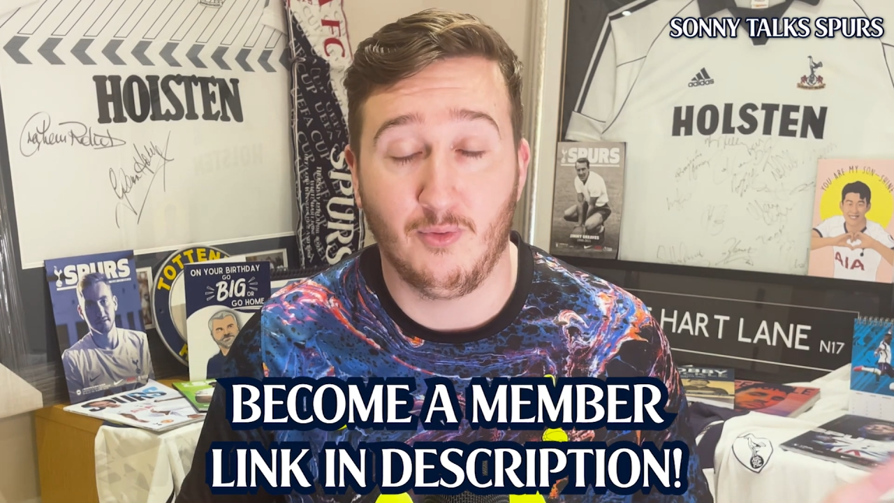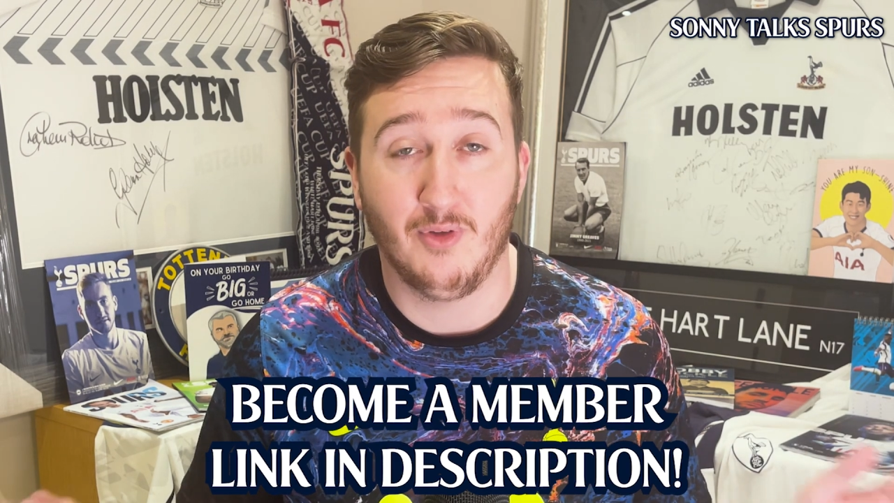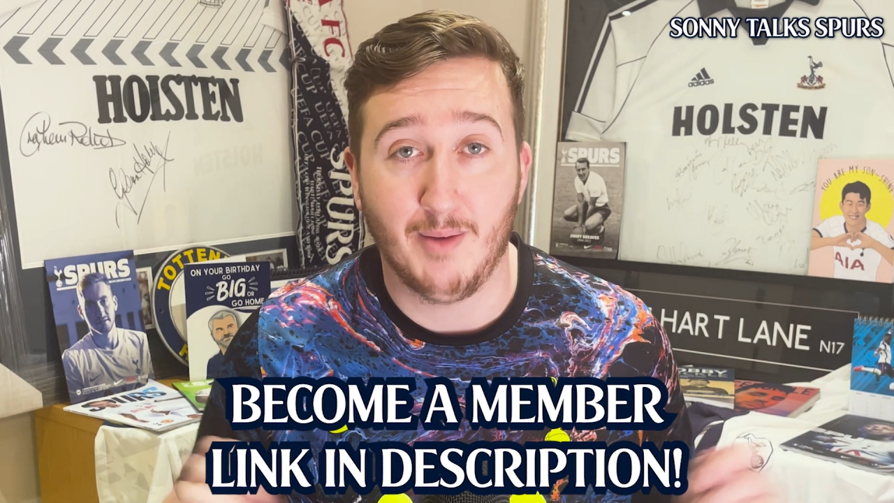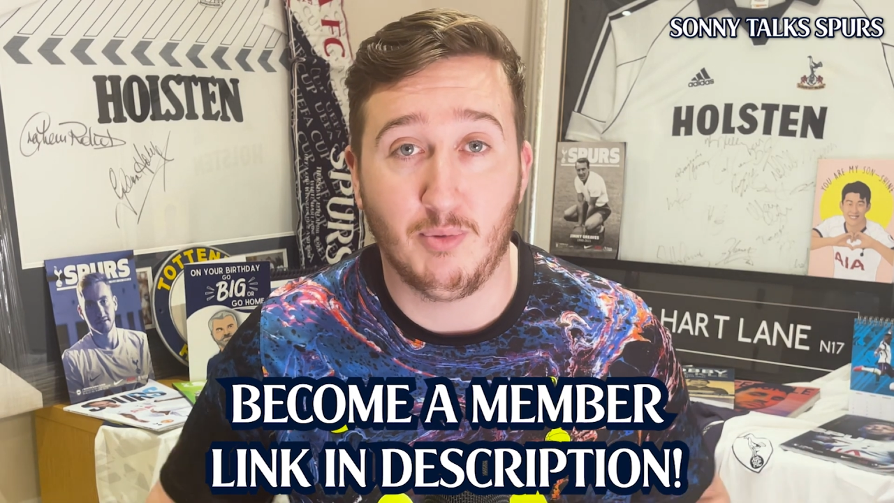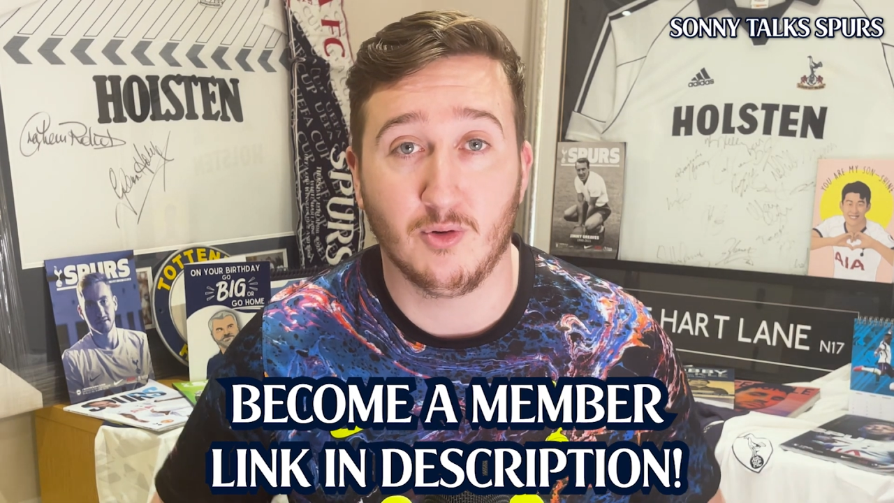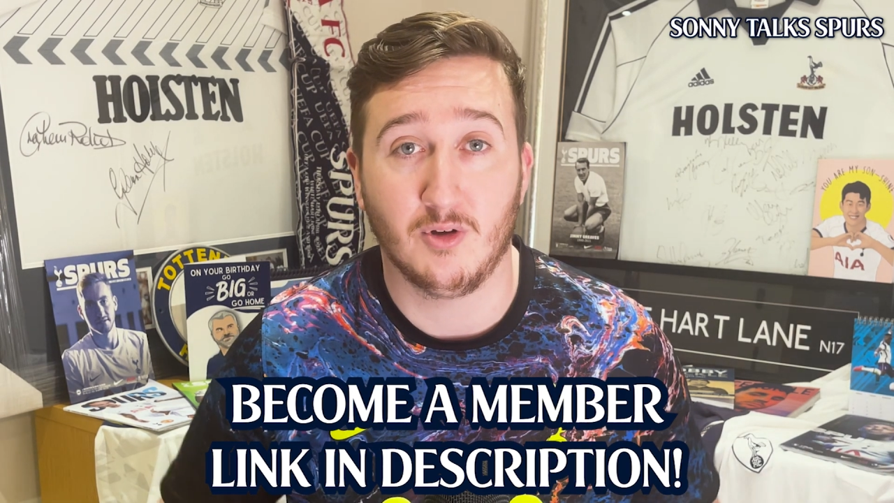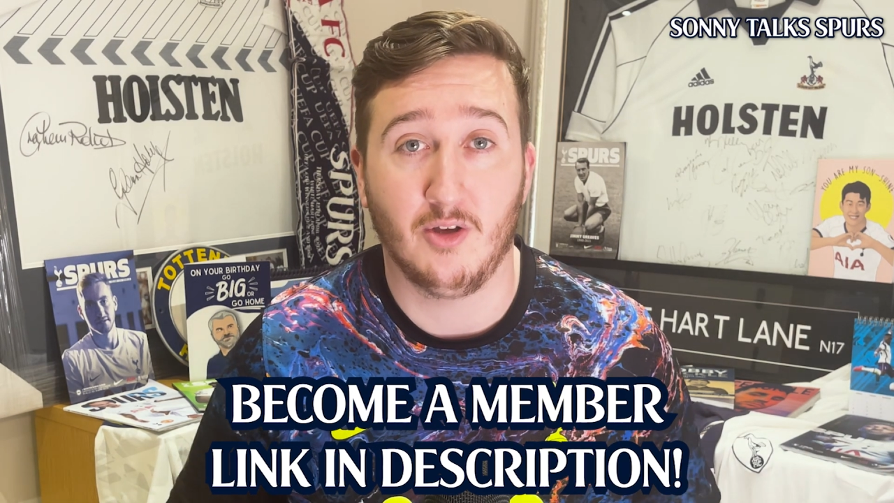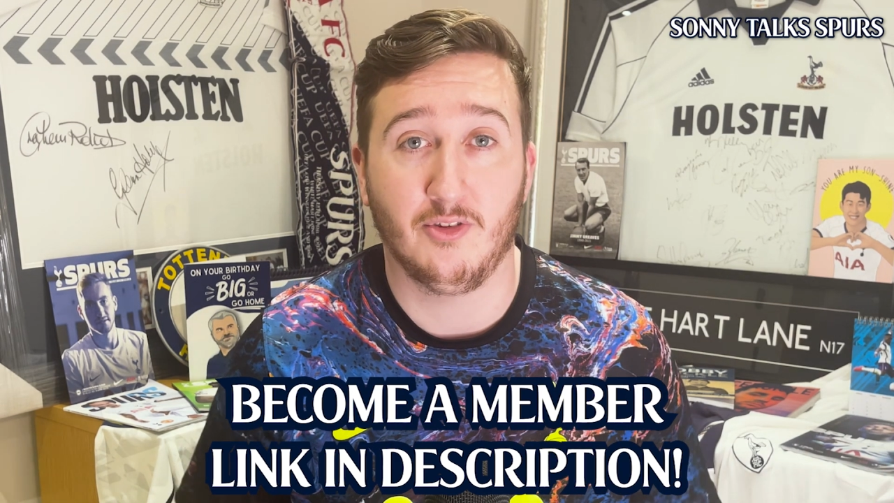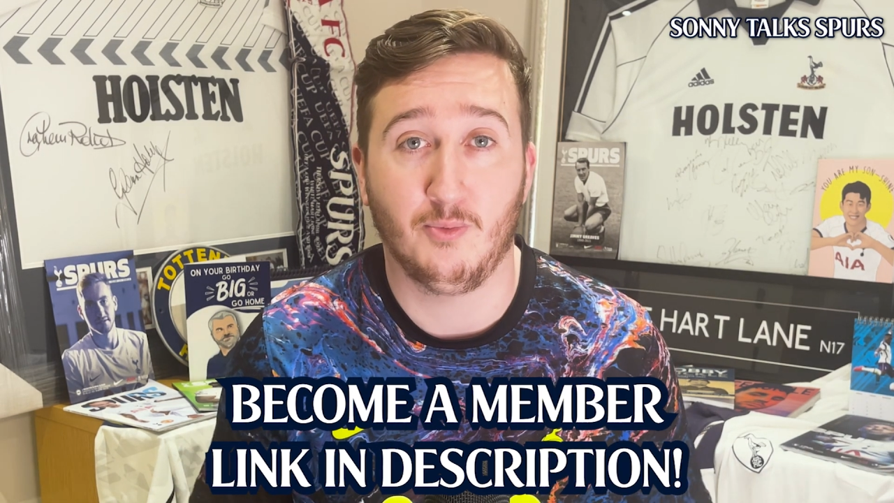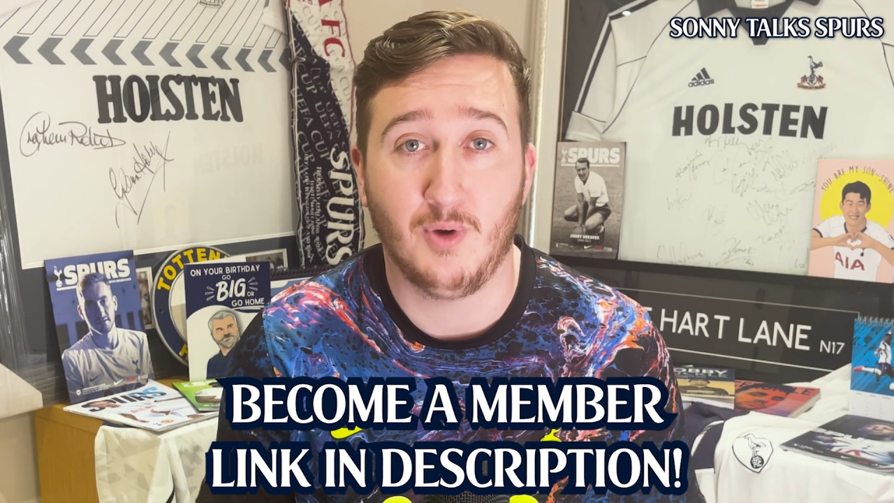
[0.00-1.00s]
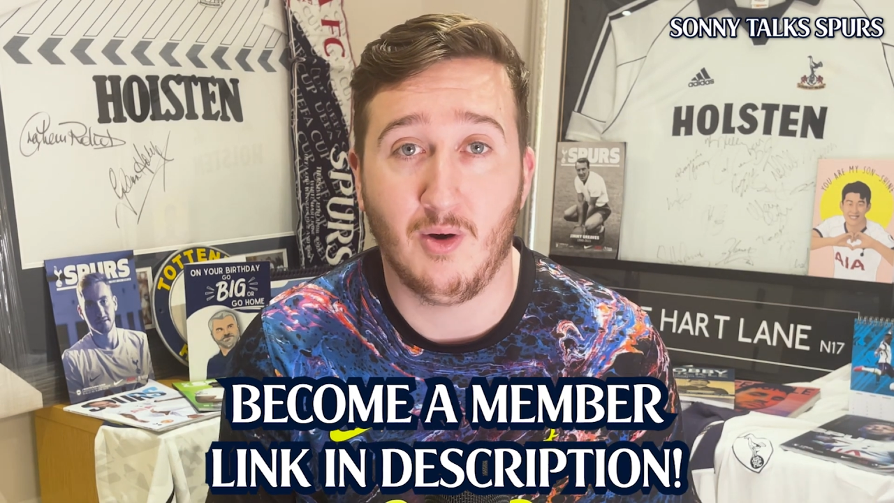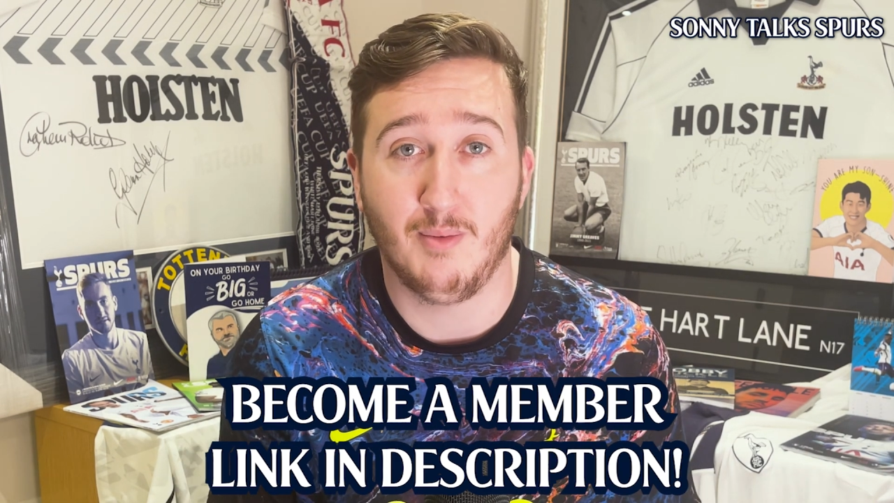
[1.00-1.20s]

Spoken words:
for that podcast as well.